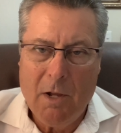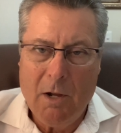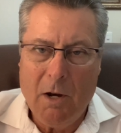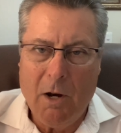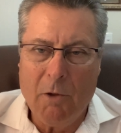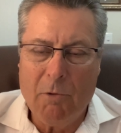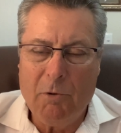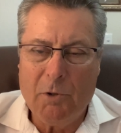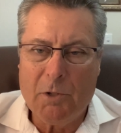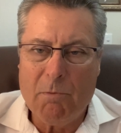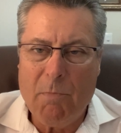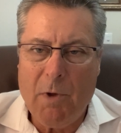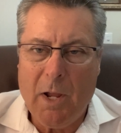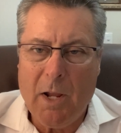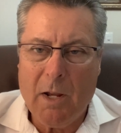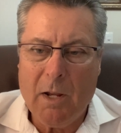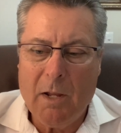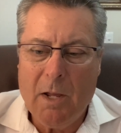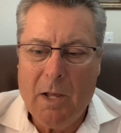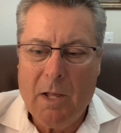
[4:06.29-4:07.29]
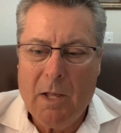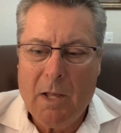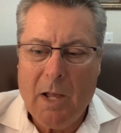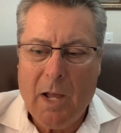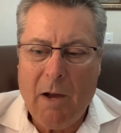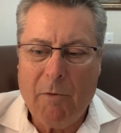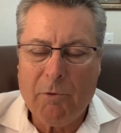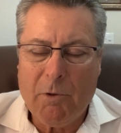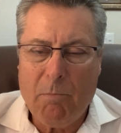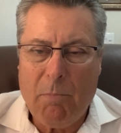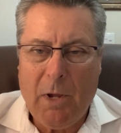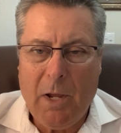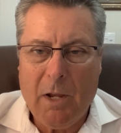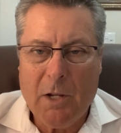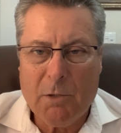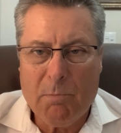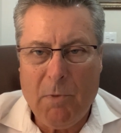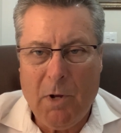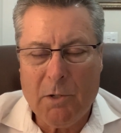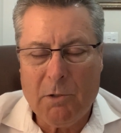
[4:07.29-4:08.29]
Others may have to pay
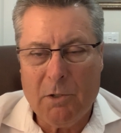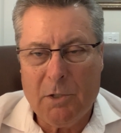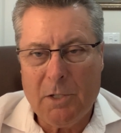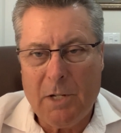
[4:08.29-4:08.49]
as much as